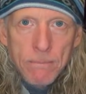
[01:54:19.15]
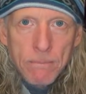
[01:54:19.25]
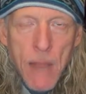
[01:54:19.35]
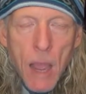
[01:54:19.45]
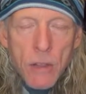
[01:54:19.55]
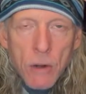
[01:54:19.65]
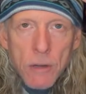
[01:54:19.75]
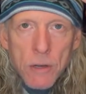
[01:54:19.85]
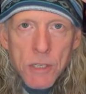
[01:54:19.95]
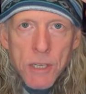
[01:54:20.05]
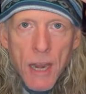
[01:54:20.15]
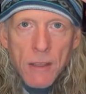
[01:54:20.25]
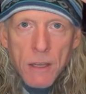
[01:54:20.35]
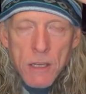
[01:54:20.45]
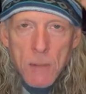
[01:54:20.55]
Now you're understanding
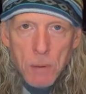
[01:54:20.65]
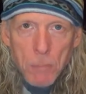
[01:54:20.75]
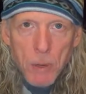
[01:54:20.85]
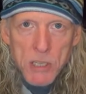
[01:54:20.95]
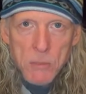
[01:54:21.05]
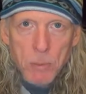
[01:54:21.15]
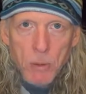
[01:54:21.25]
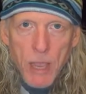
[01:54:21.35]
the deeper principle,